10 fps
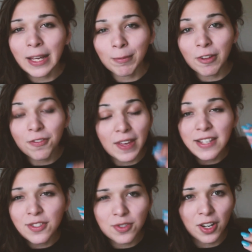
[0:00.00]
Like my
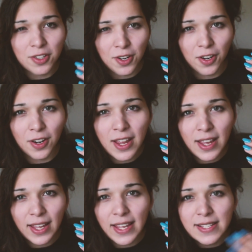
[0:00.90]
face structure
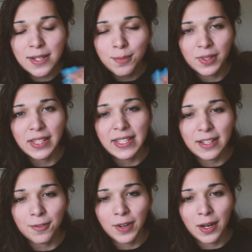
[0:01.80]
is completely
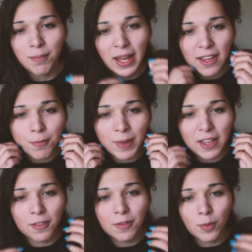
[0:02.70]
different.
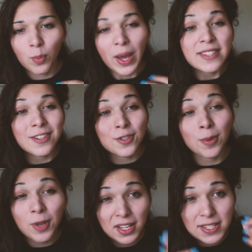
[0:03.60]
My weight
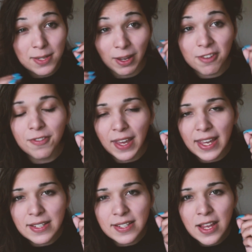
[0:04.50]
distributed to my
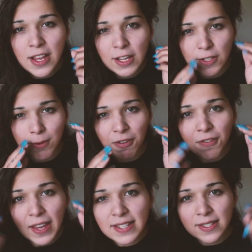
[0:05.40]
face, so my
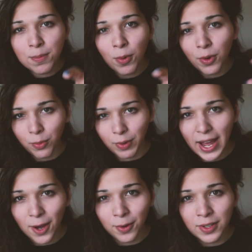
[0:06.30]
face is more
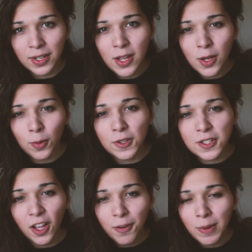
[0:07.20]
round,
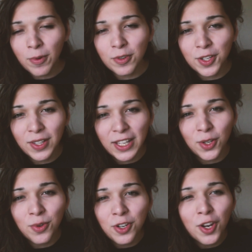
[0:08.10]
which a lot of people,
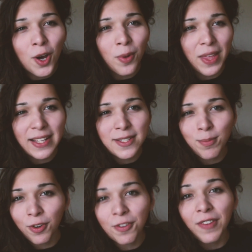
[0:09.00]
you don't know that
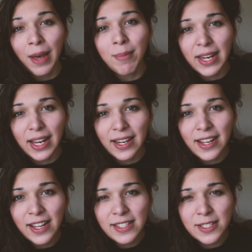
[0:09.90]
it's more
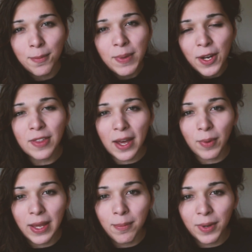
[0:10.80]
feminine to appear
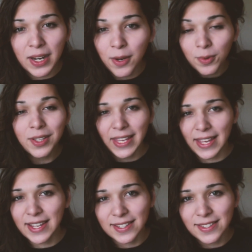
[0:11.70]
that way, but it
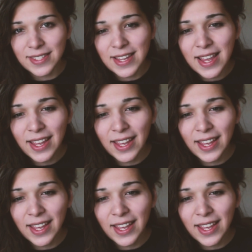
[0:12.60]
really is.